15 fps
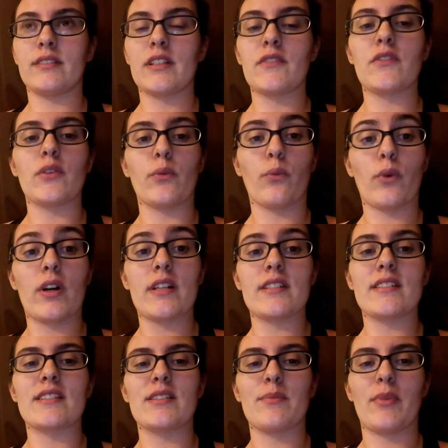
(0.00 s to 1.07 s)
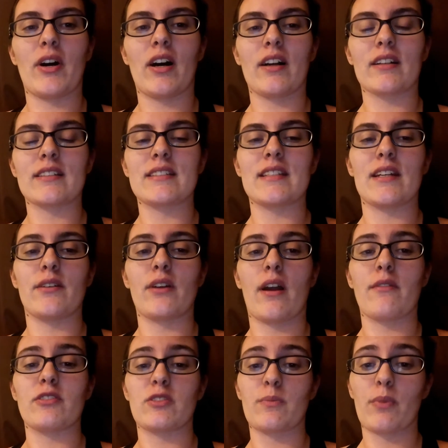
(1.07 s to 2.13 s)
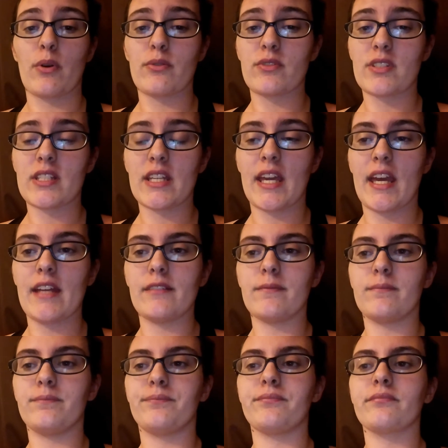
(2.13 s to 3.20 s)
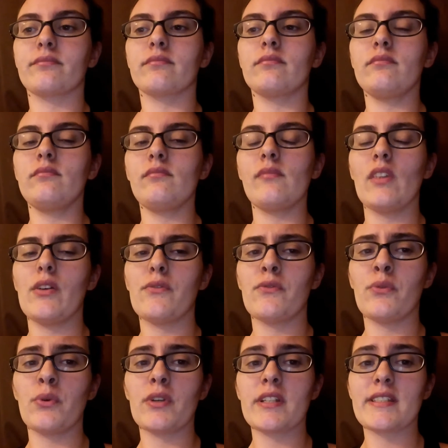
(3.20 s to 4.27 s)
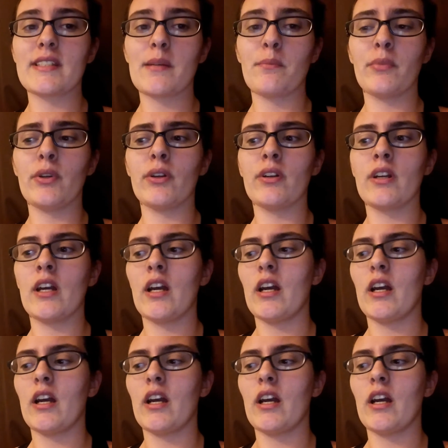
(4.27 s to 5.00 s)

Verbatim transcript: if it was the box that I was supposed to get for December.